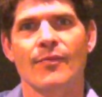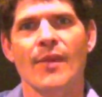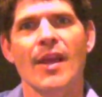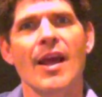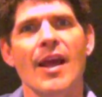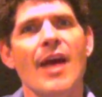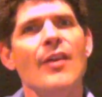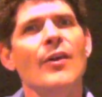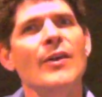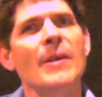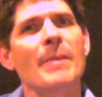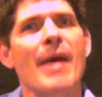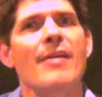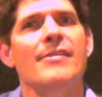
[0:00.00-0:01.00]
And look at the
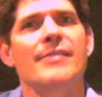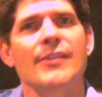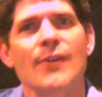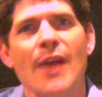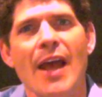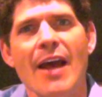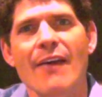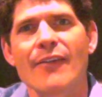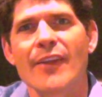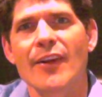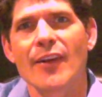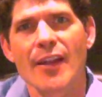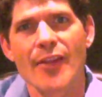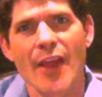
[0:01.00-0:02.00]
patterns that you have there
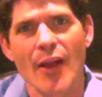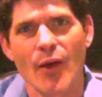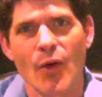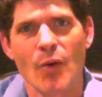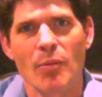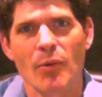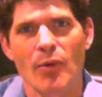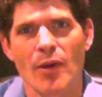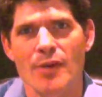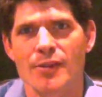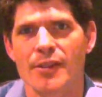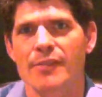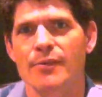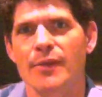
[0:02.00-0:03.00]
in that chord
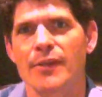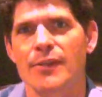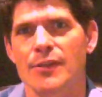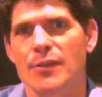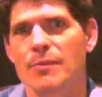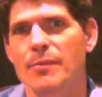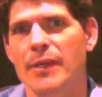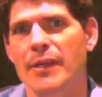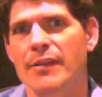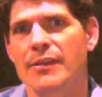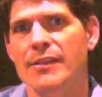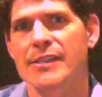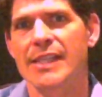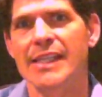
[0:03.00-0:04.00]
progression. It's really two big,
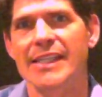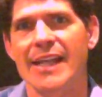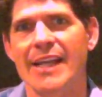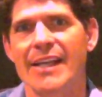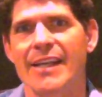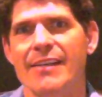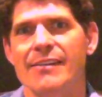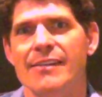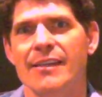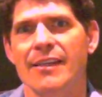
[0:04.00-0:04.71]
distinct ideas.